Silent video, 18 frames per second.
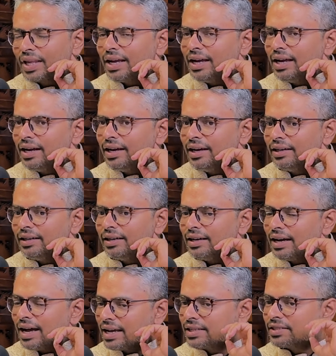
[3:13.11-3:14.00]

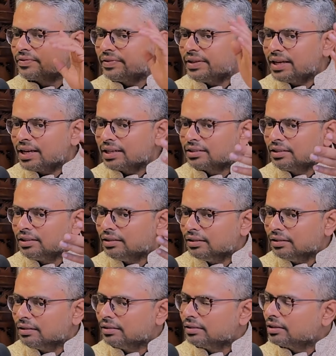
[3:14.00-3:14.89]
And as we actually
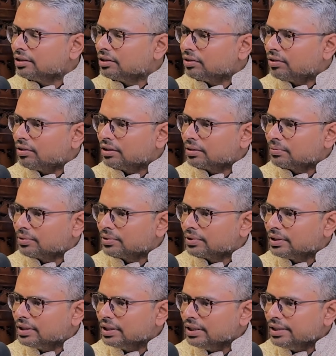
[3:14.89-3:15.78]
learn a lot
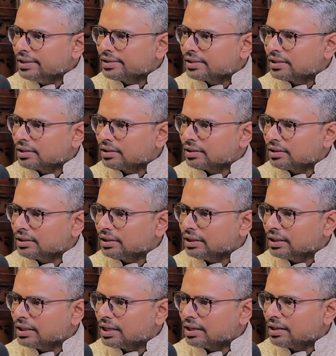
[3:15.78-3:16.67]
about these
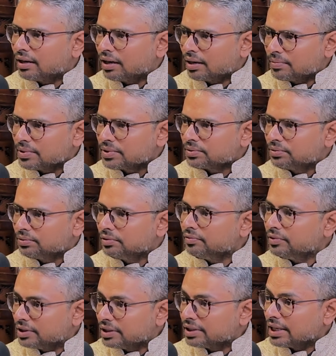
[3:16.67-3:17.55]
in our drama school,
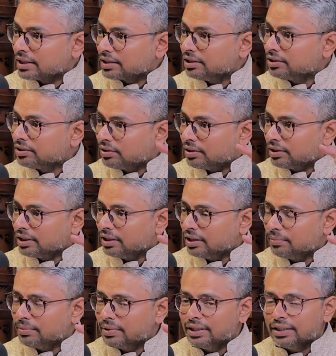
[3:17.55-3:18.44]
which is actually taught
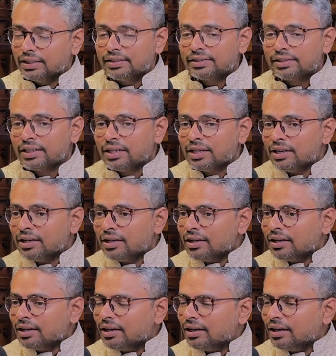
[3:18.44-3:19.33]
in abundance,
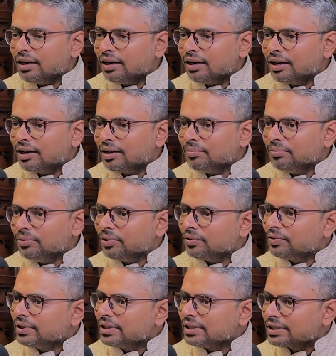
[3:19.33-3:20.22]

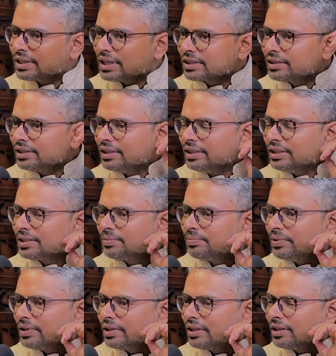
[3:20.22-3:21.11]
no one is actually
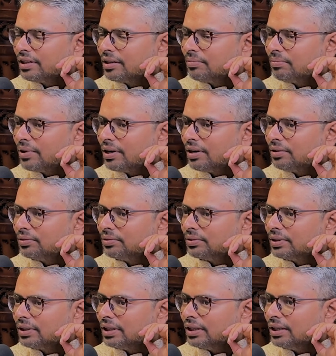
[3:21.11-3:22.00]
speaking
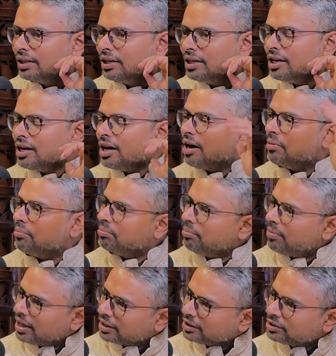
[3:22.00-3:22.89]
about a
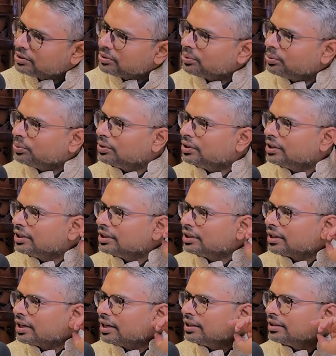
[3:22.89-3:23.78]
much
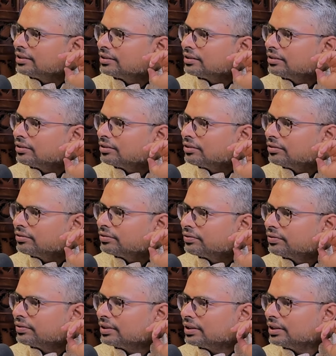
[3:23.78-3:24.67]
older tradition
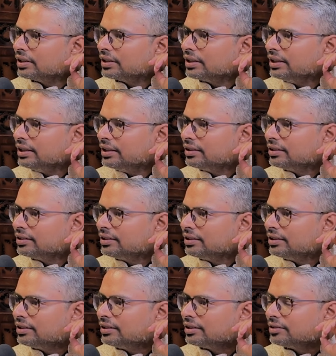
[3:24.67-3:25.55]
of Indian
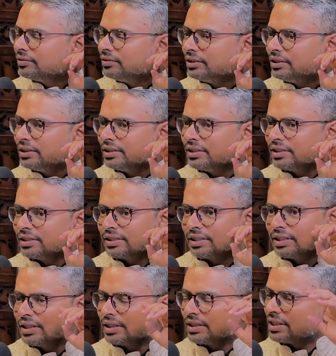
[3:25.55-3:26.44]
theatre, which
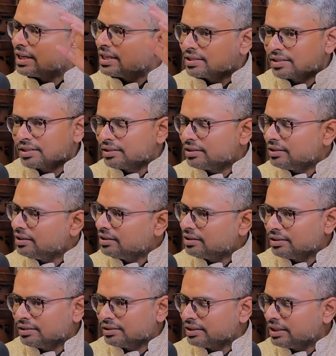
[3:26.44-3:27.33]
is Sanskrit
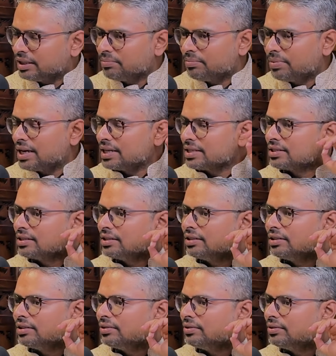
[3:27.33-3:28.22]
theatre, say Bhasa
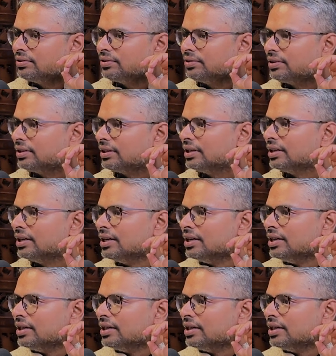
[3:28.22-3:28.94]
or